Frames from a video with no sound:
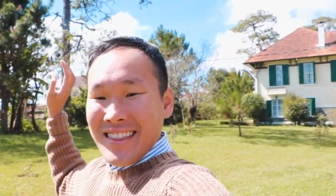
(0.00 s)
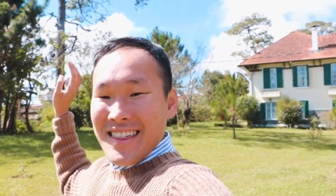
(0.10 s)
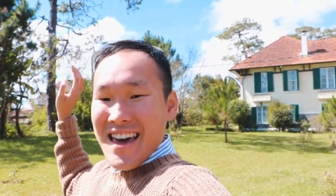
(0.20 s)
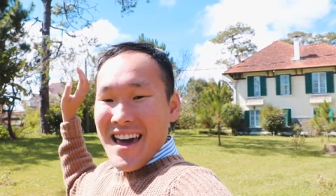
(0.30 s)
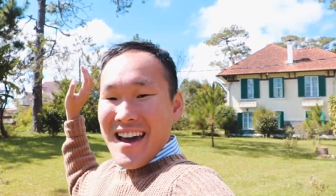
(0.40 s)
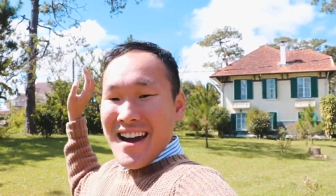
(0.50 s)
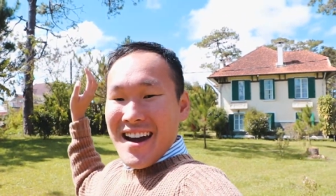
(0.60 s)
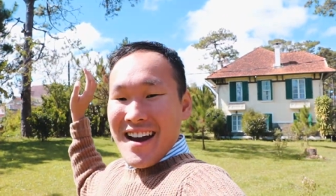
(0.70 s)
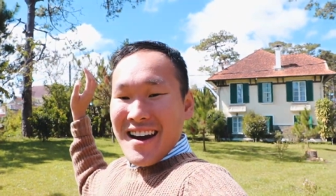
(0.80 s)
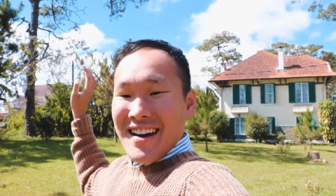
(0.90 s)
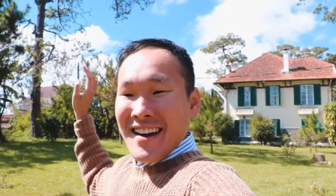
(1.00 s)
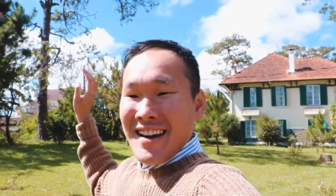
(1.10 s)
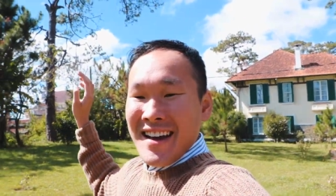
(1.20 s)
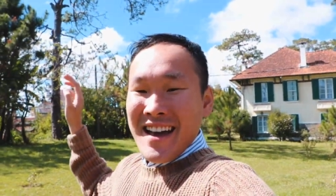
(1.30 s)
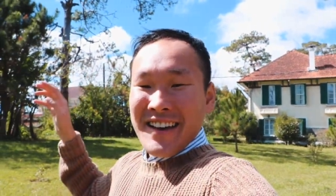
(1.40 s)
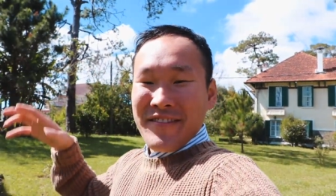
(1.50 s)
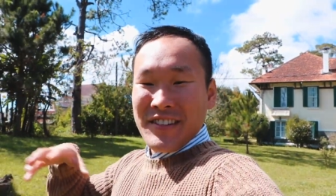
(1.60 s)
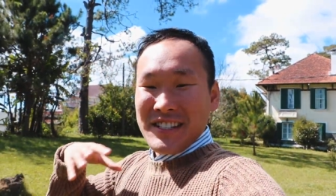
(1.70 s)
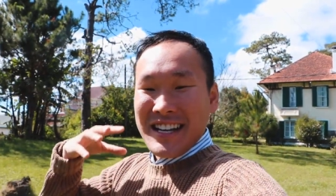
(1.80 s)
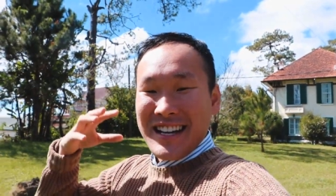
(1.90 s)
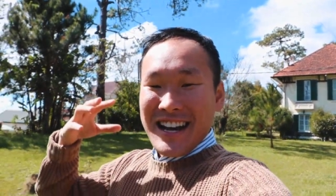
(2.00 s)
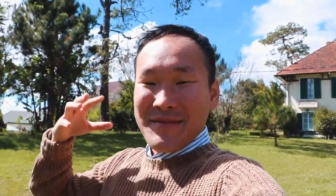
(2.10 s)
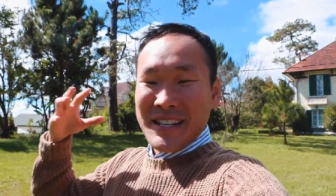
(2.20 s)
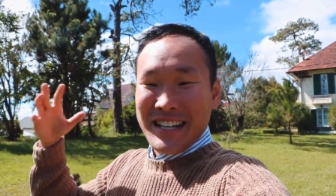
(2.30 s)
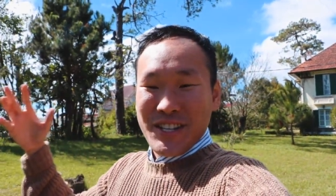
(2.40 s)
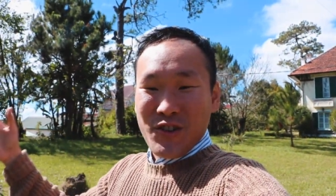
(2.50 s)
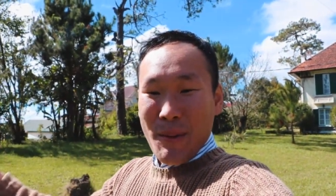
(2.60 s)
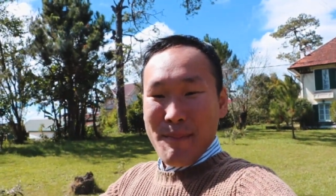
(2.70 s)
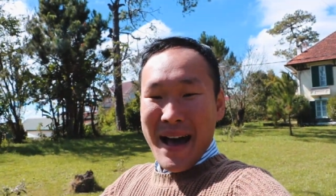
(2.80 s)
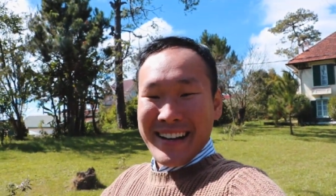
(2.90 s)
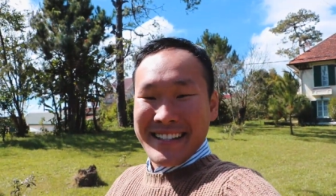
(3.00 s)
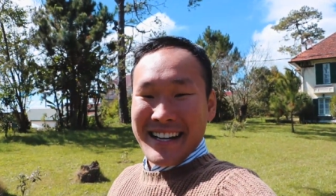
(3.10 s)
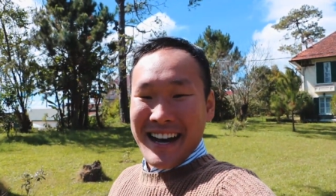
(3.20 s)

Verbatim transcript: there. It feels like I'm taking a trip back in